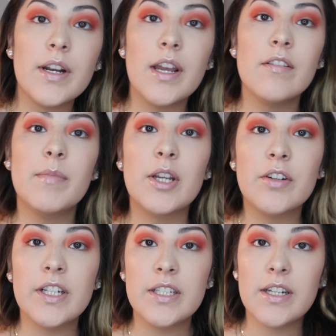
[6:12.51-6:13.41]
that I have my
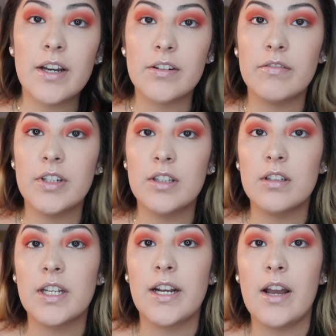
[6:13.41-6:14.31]
crease and outer V
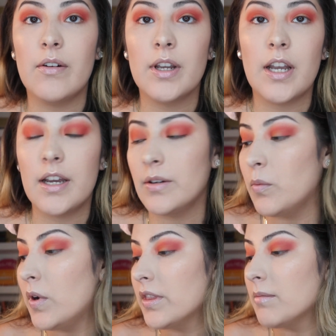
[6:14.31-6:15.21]
looking how I kind
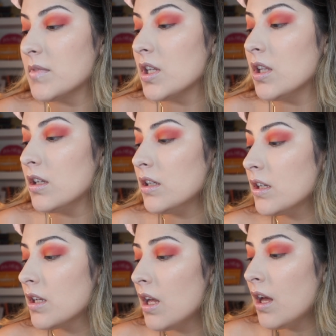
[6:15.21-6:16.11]
of want them to
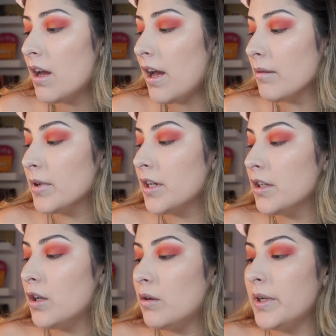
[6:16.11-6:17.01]
look, I'm
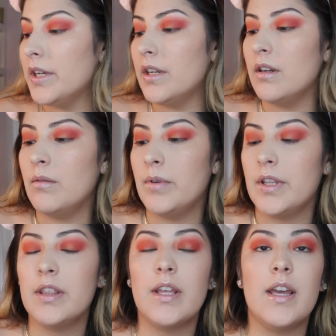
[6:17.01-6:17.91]
gonna go in
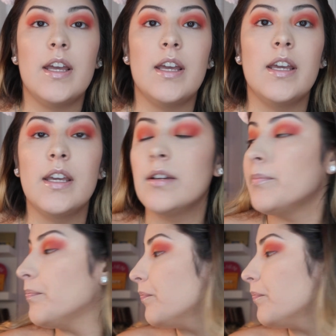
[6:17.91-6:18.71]
with a